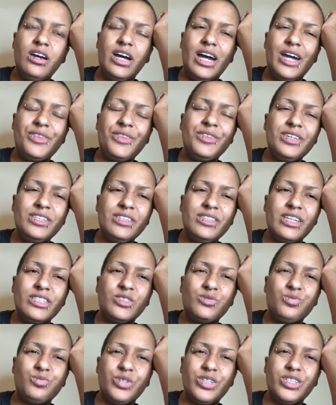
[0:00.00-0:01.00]
I think
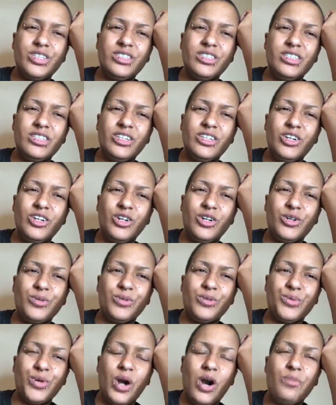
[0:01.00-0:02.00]
that's what her
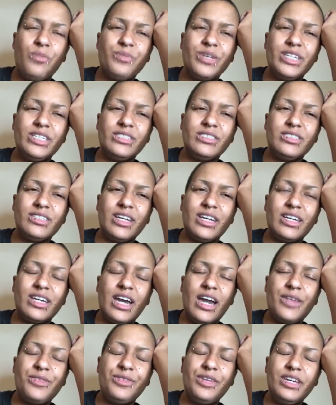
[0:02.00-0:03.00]
problem is. Like,
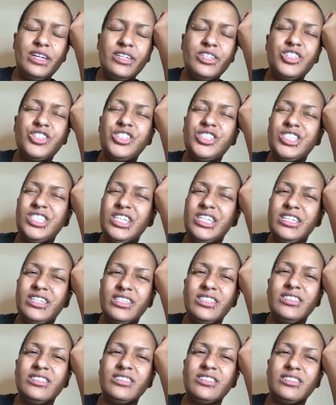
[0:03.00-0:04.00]
I think she
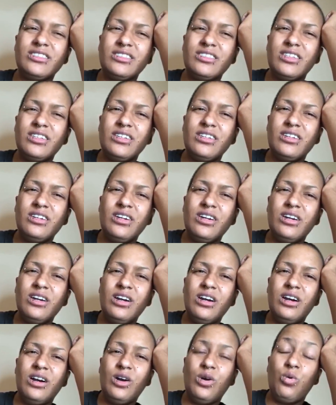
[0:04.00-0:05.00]
is
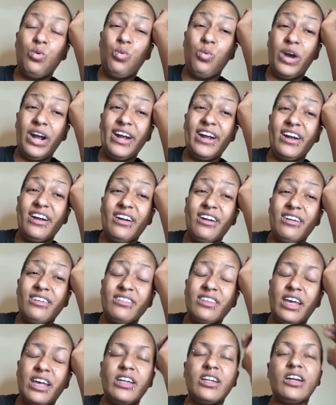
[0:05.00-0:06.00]
aware,
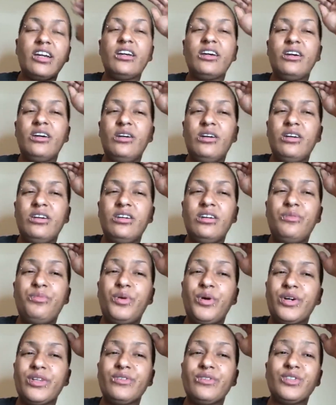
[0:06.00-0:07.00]
like, a
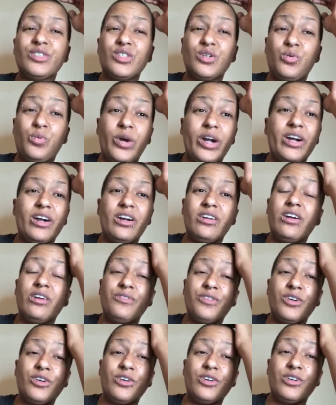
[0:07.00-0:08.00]
part of her is aware of
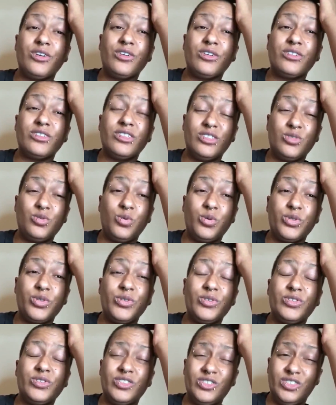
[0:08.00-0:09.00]
her disorder
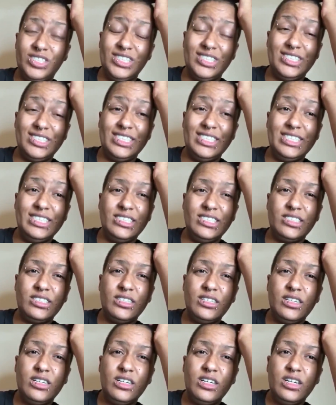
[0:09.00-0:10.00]
and her disease.
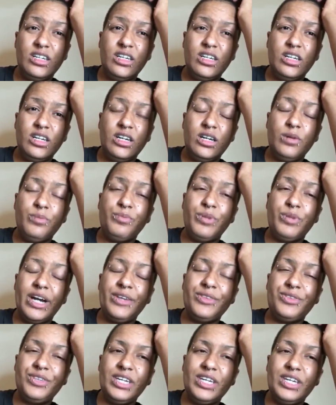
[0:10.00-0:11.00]
But I
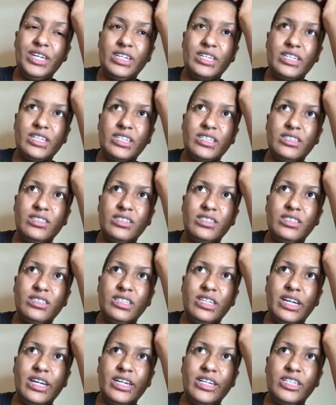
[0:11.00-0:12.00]
think,
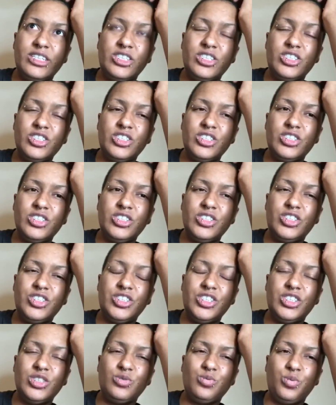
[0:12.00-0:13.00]
like,
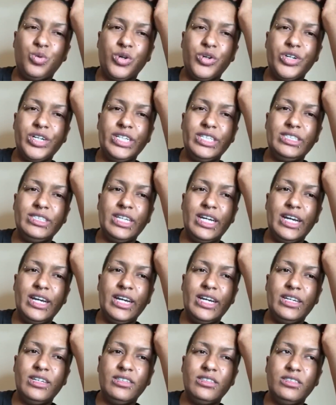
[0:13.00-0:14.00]
she's worried
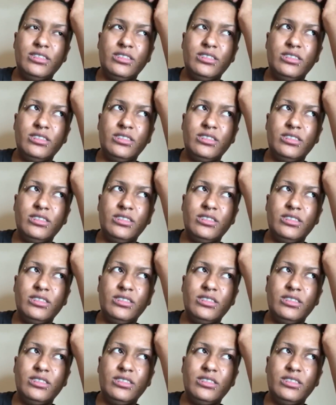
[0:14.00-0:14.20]
that